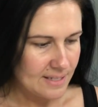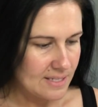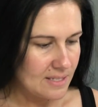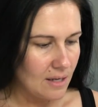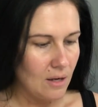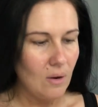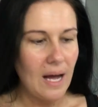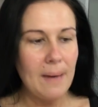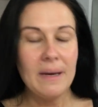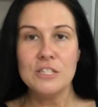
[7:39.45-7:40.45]
So
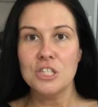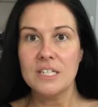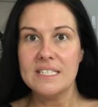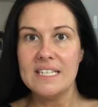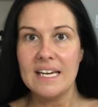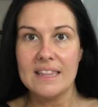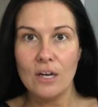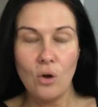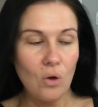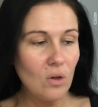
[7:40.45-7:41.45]
I'm actually gonna take the
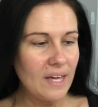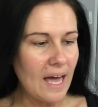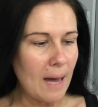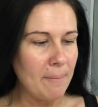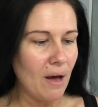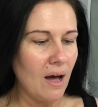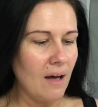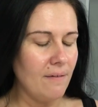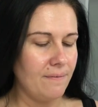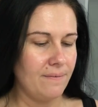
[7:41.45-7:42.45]
whole cap
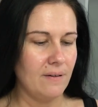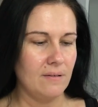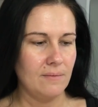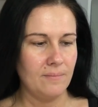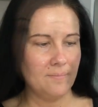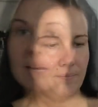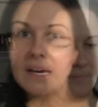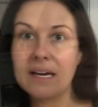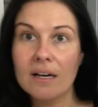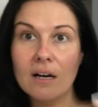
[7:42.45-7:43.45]
off.
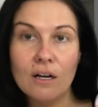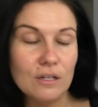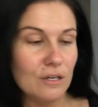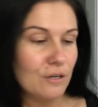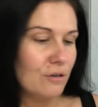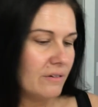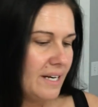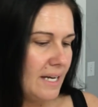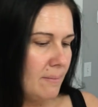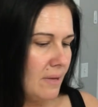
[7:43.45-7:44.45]
My color
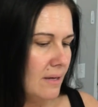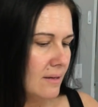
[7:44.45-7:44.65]
cream.